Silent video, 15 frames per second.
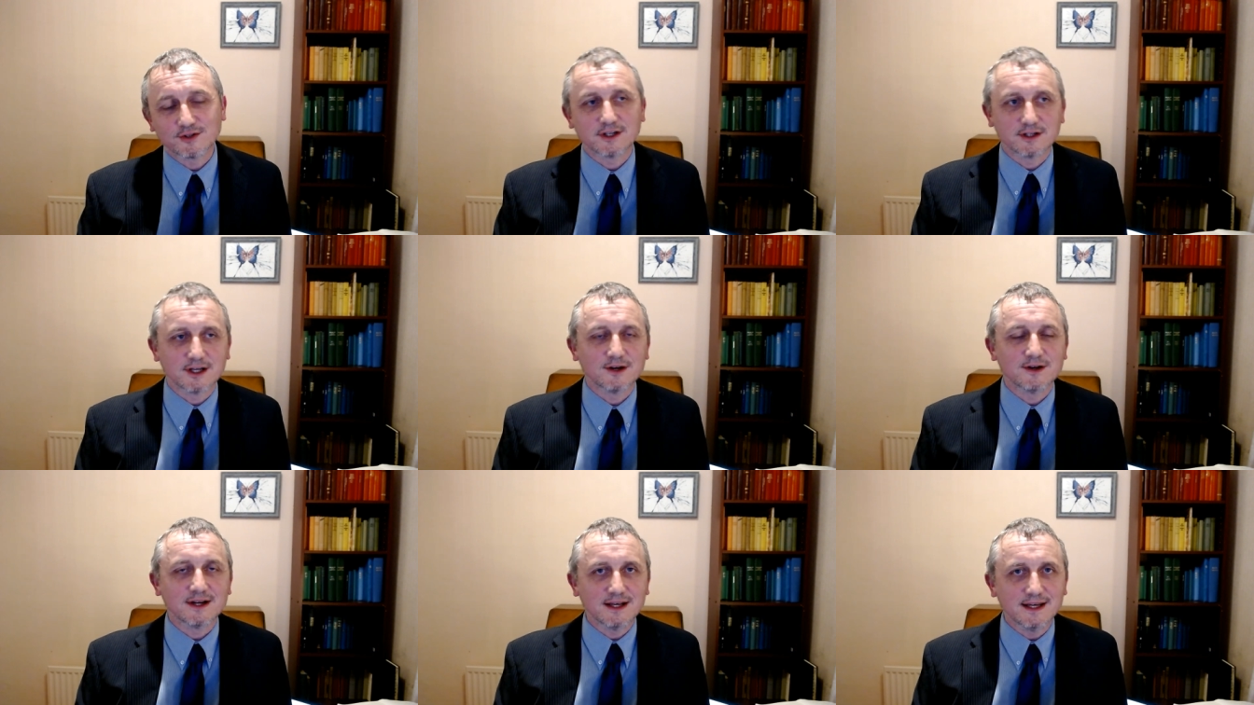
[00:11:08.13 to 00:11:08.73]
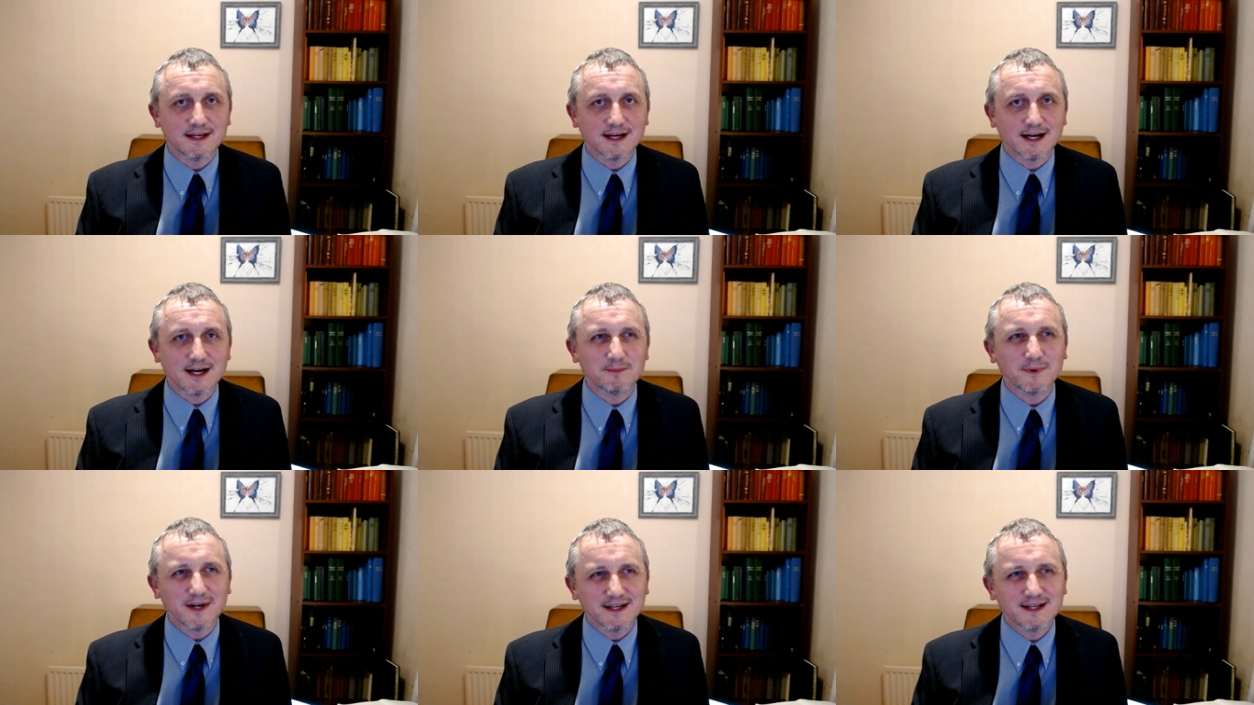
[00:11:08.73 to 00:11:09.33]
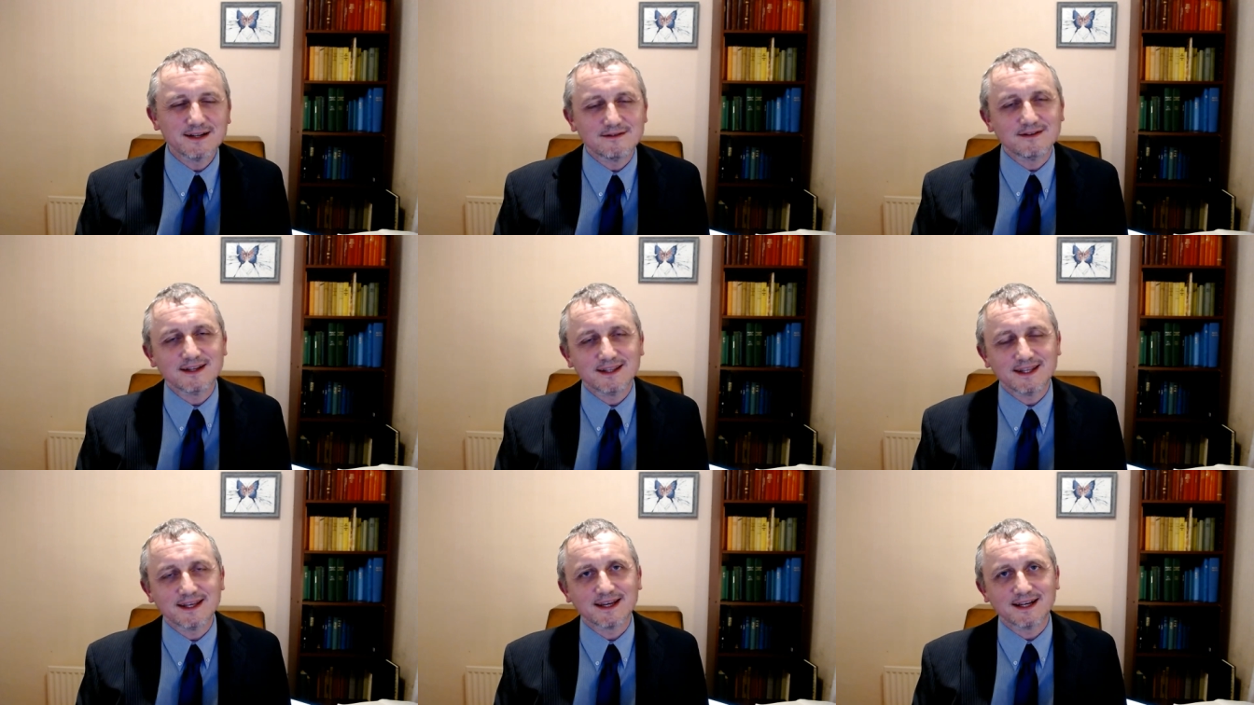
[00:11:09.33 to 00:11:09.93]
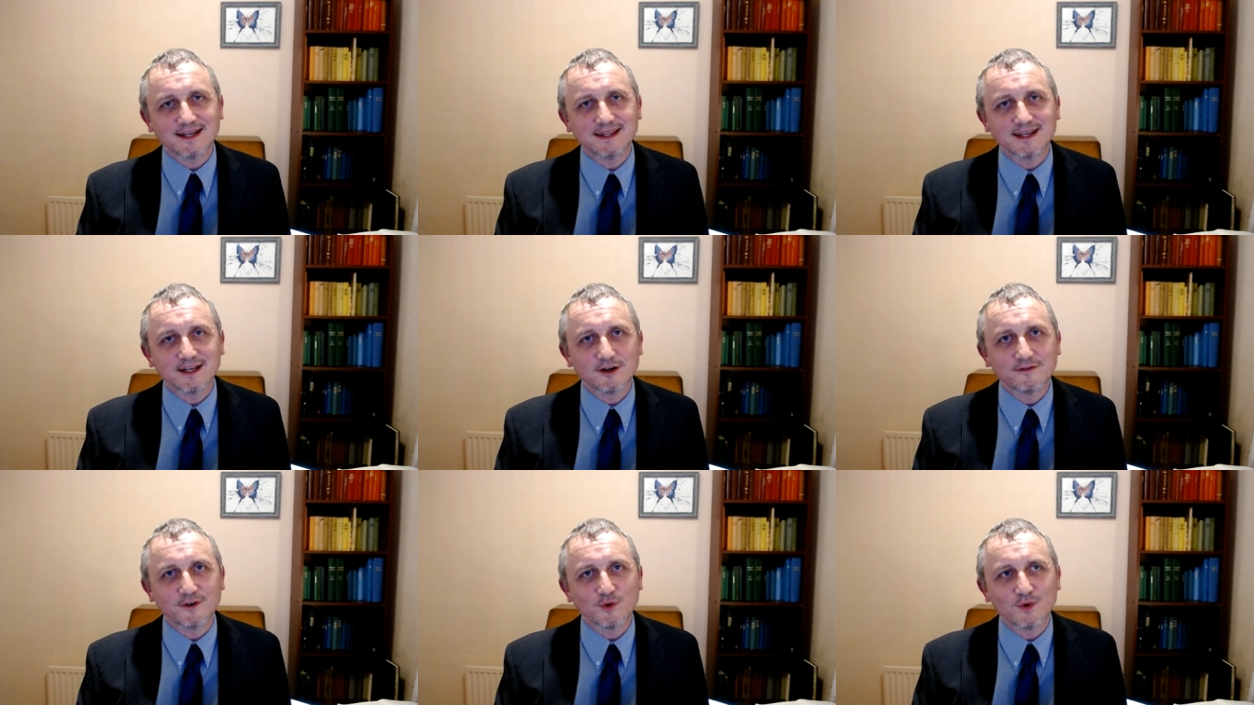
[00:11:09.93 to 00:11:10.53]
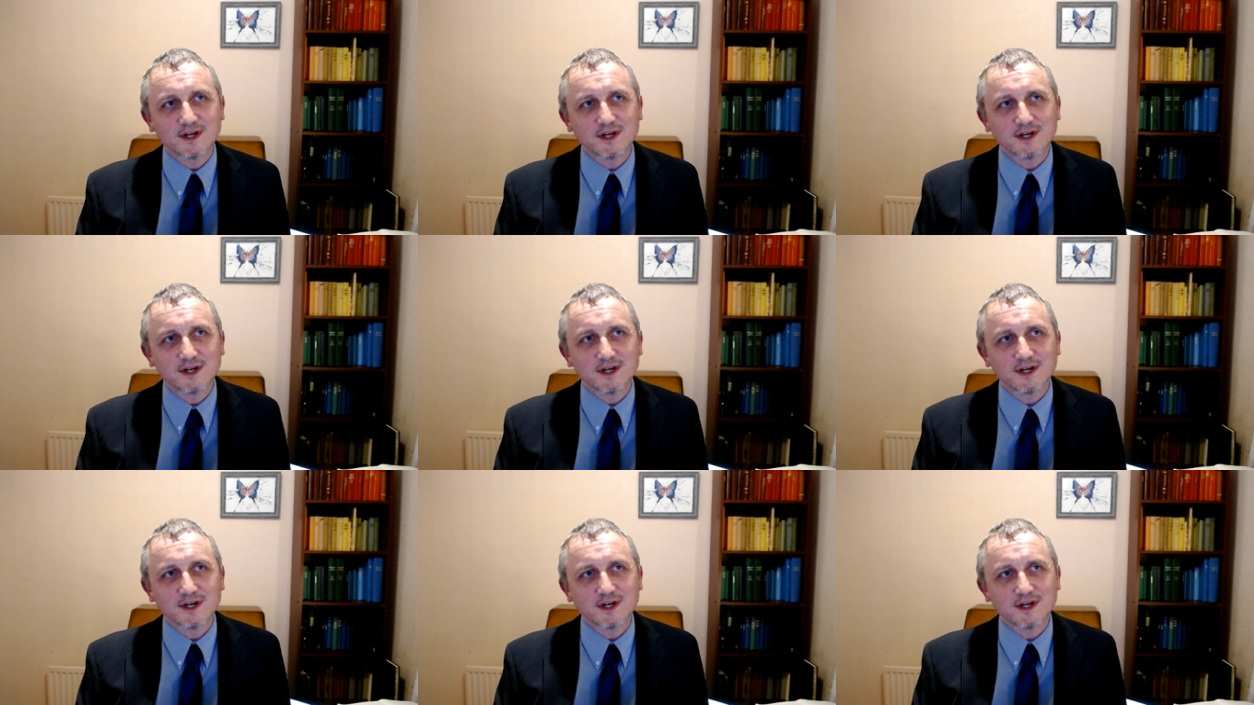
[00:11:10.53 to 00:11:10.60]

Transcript: So I'd go and clean up, but I didn't really think anything of it.